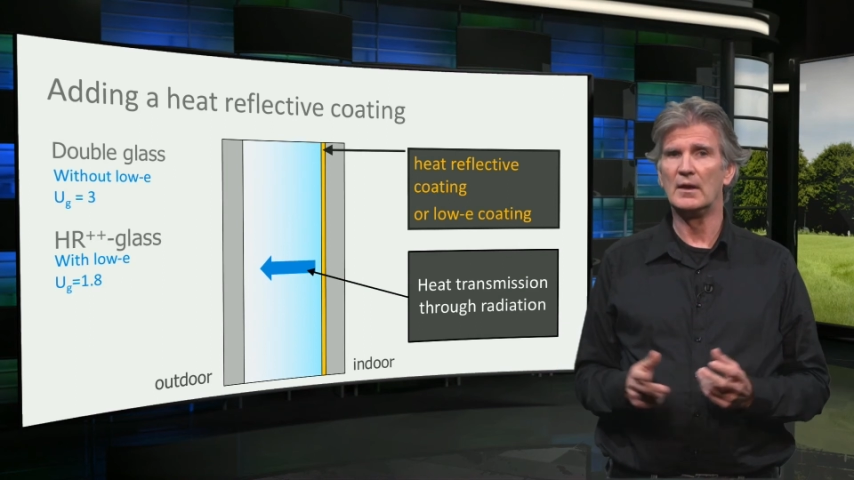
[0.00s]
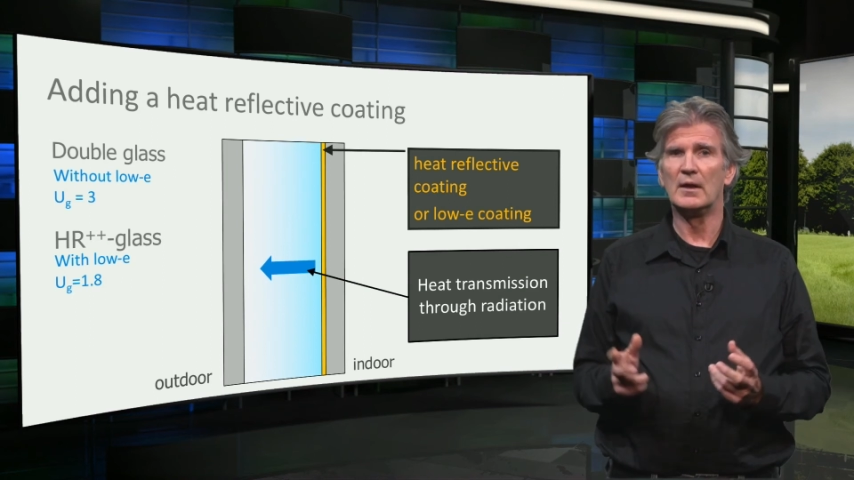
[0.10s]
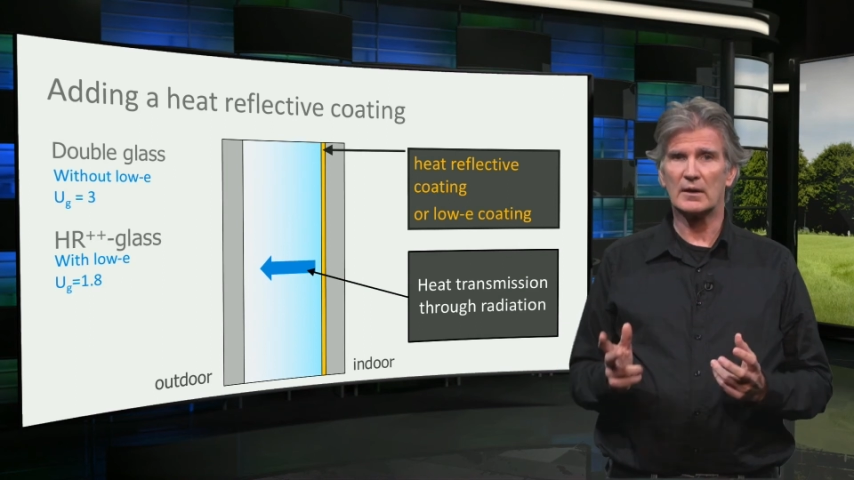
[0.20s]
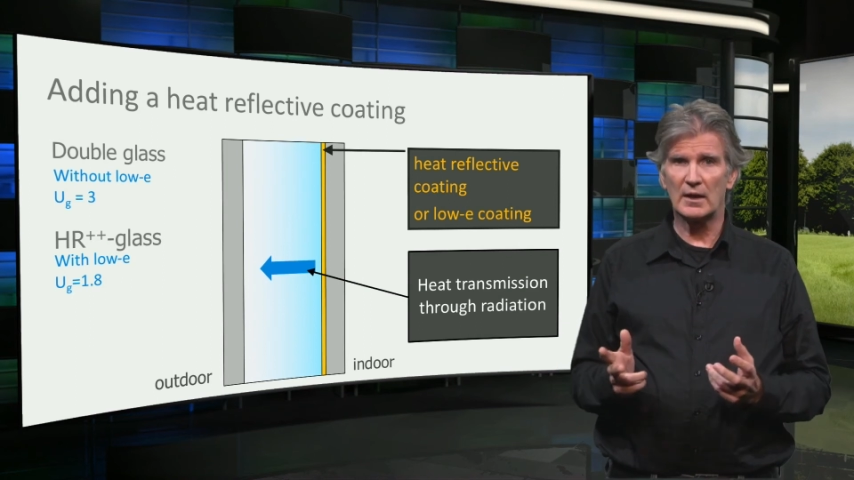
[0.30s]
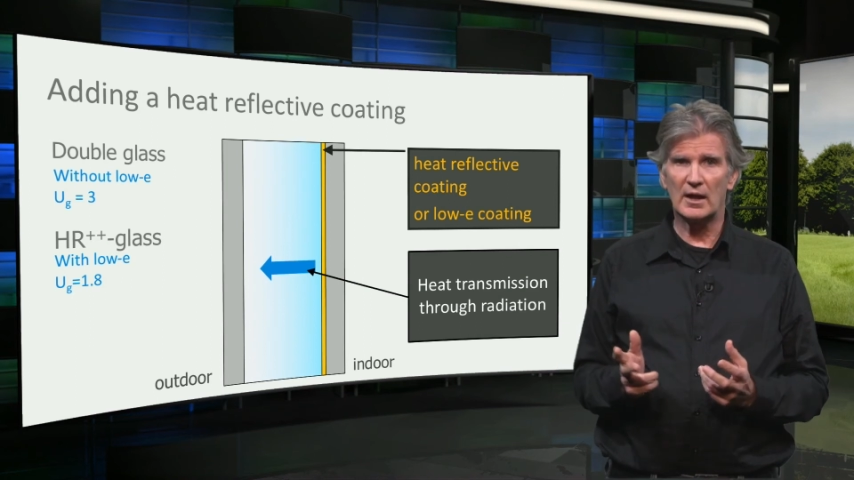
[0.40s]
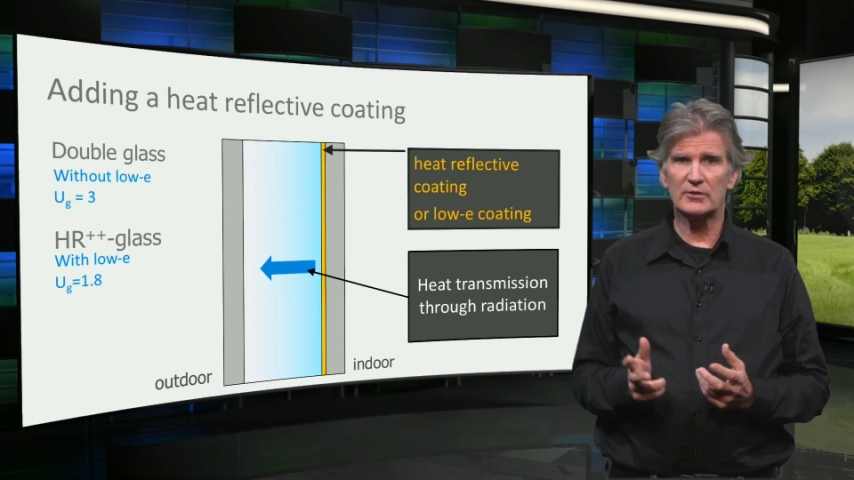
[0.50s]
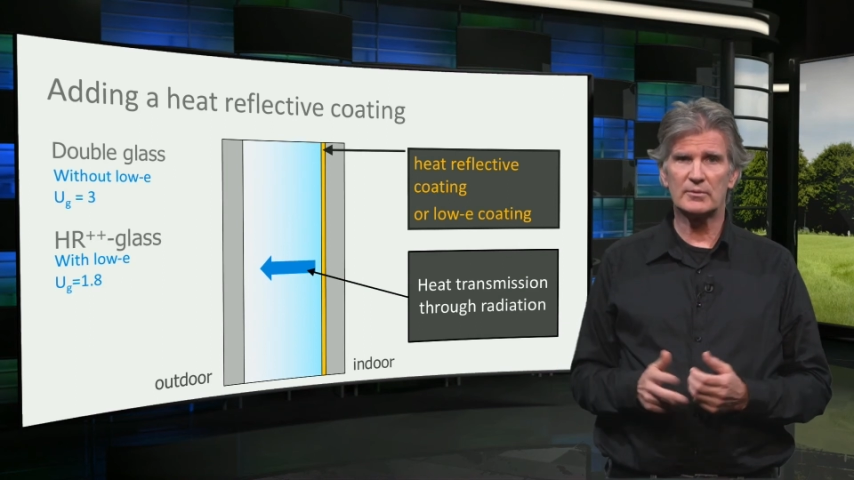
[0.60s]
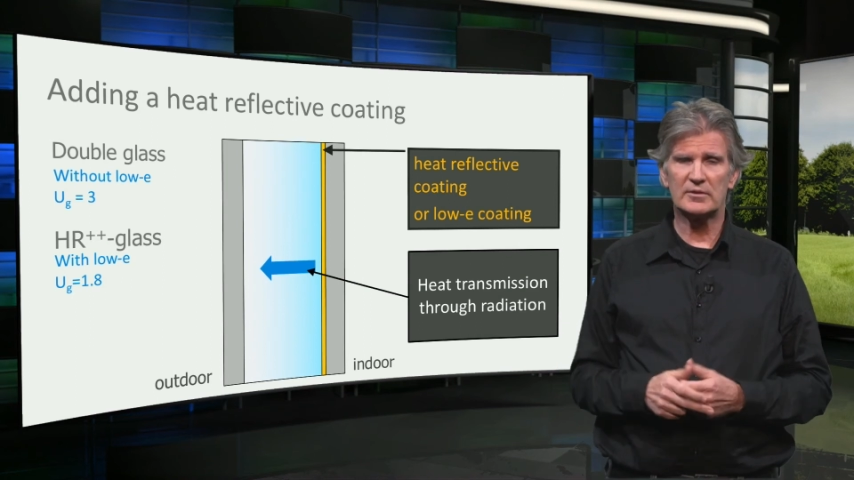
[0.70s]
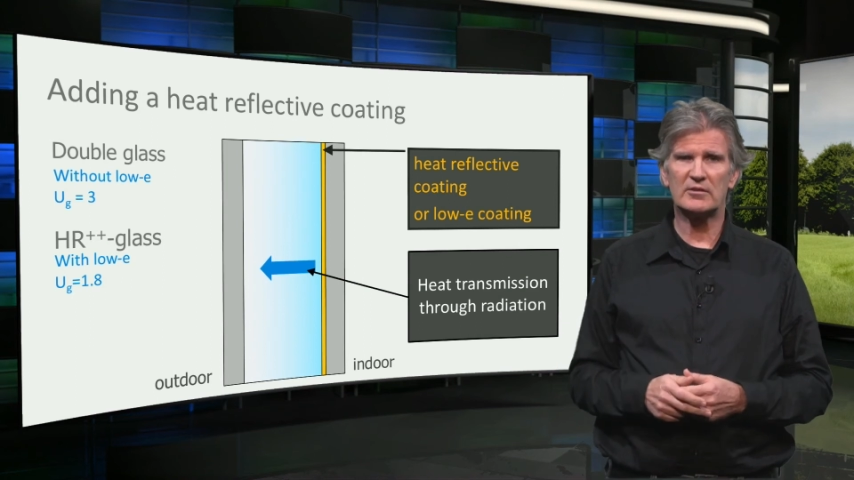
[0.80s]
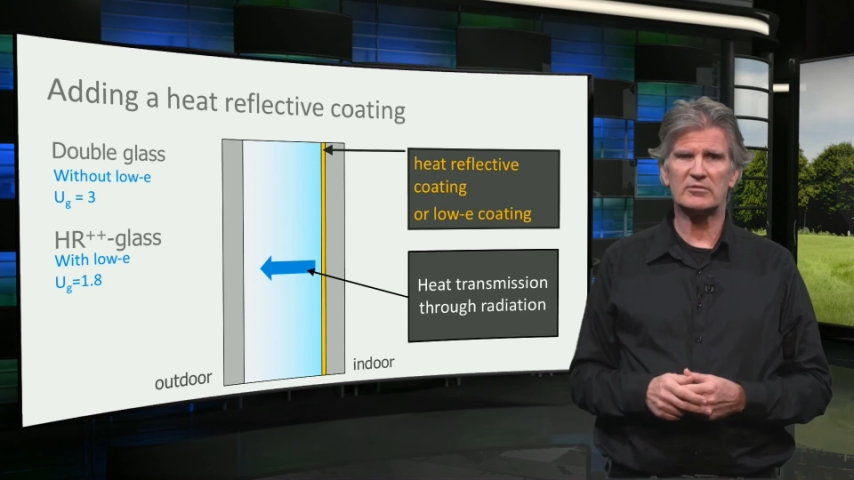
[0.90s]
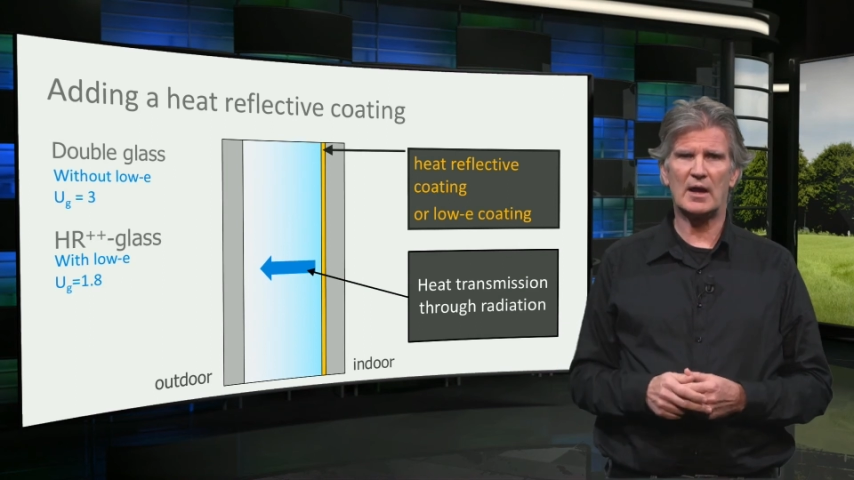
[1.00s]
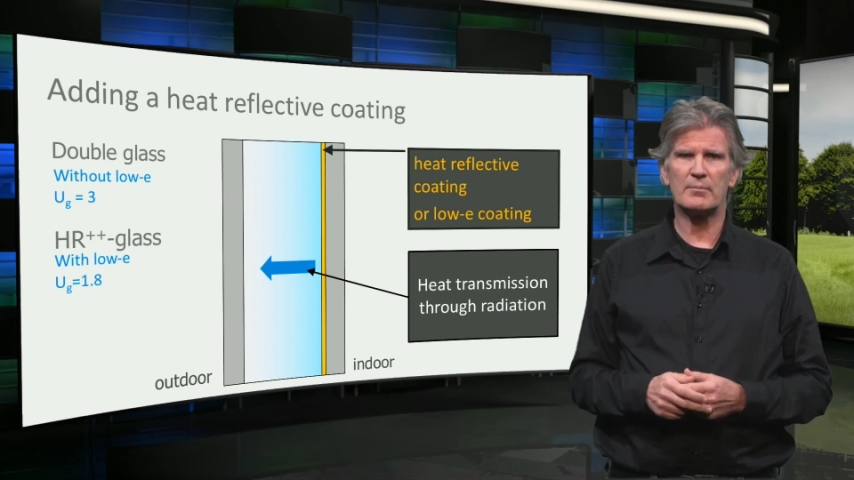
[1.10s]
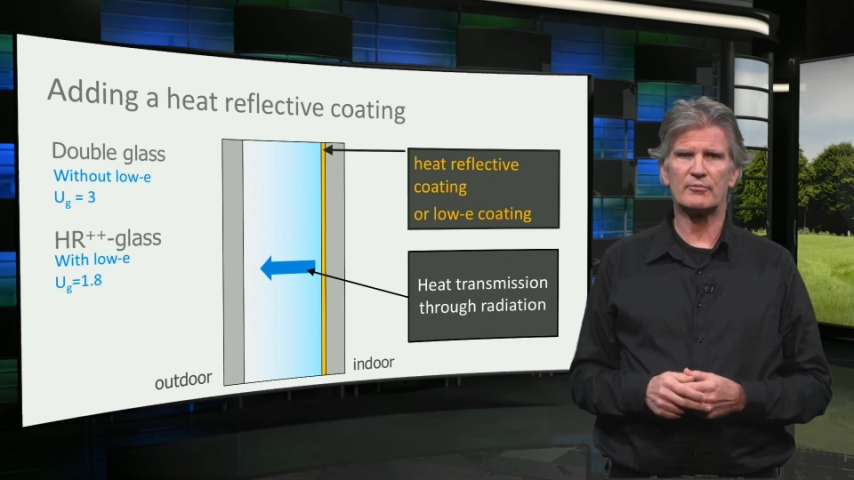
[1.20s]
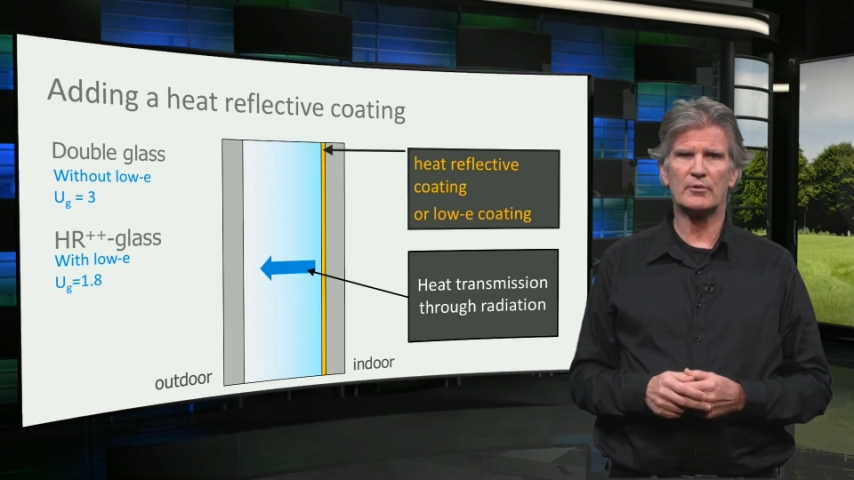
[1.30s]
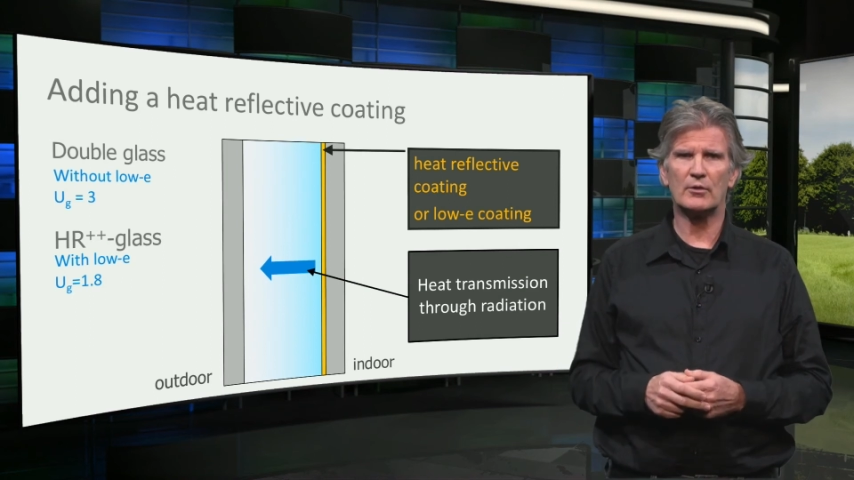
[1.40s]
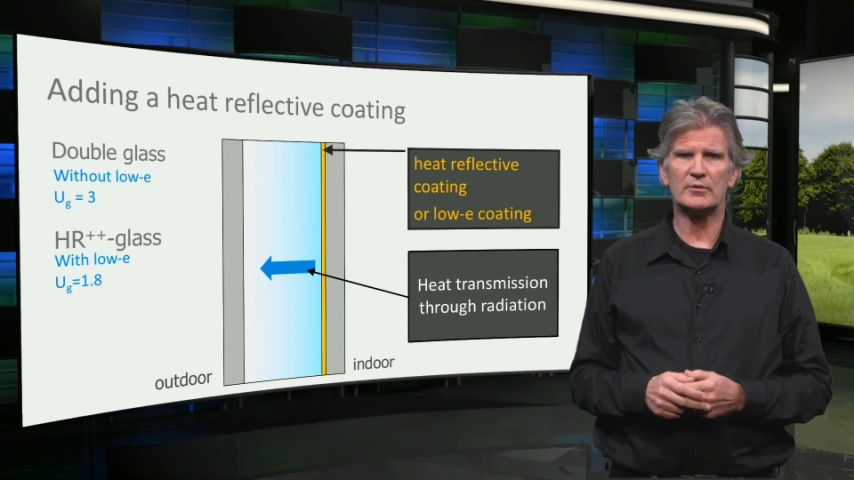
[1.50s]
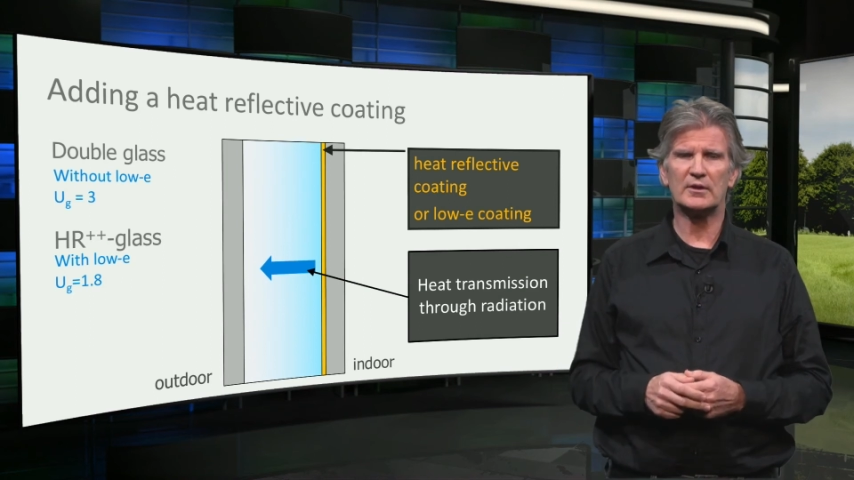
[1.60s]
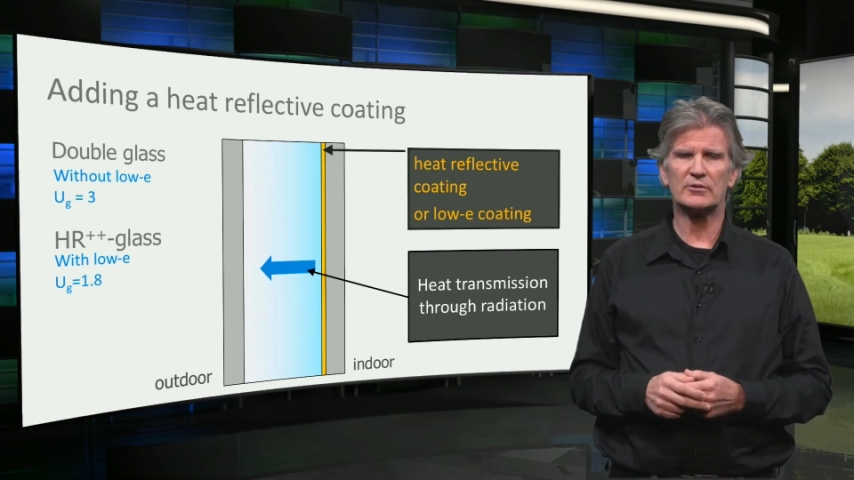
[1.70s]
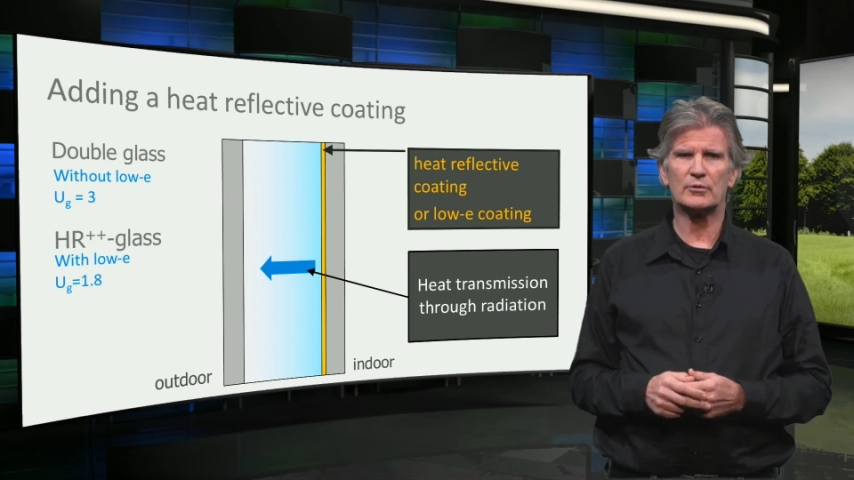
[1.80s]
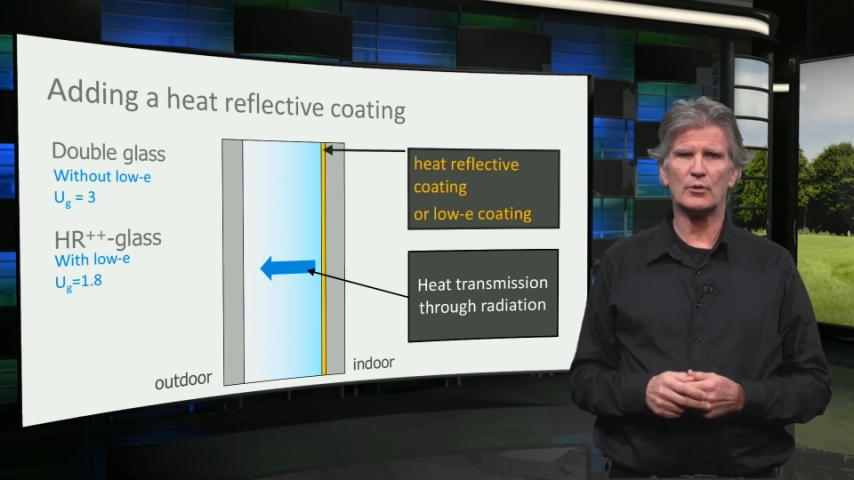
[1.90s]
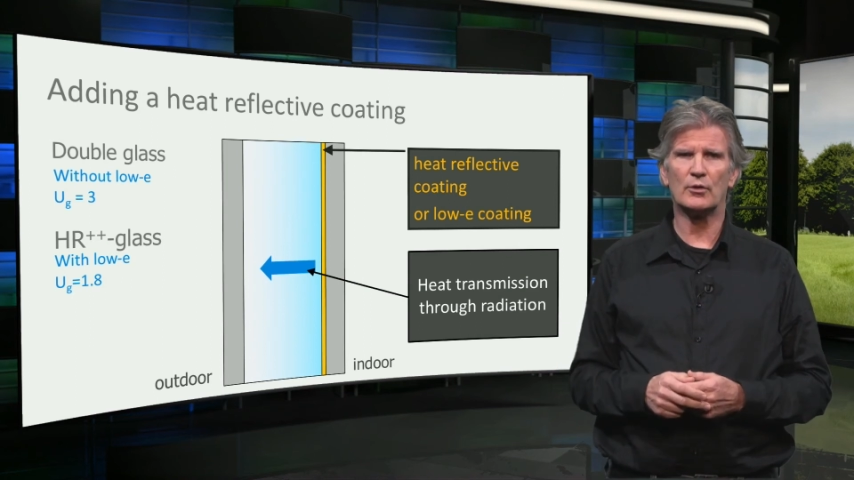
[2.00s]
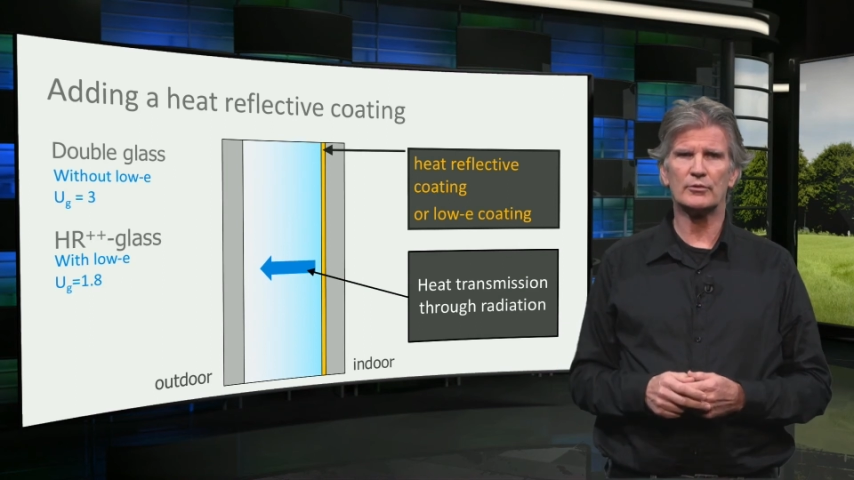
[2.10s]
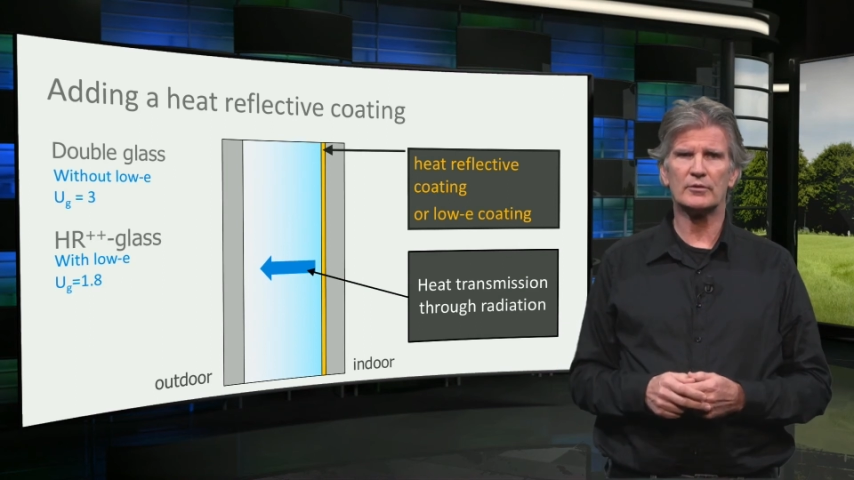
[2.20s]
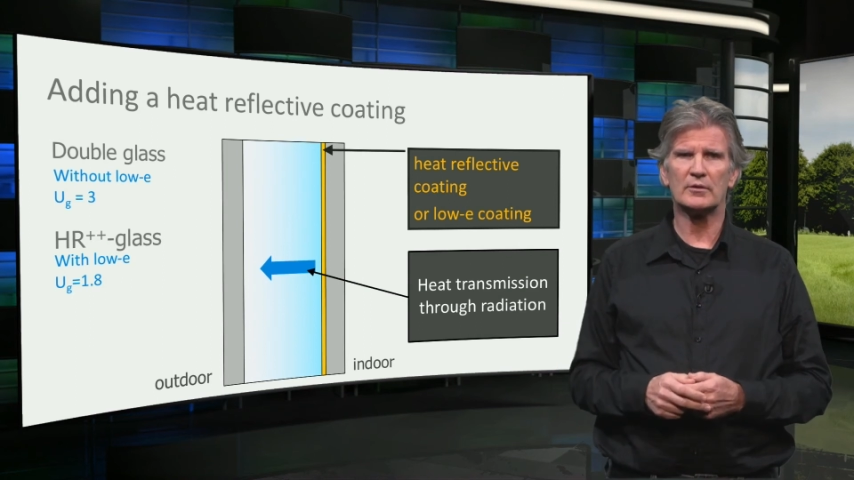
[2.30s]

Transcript: Glass with this type of coating is called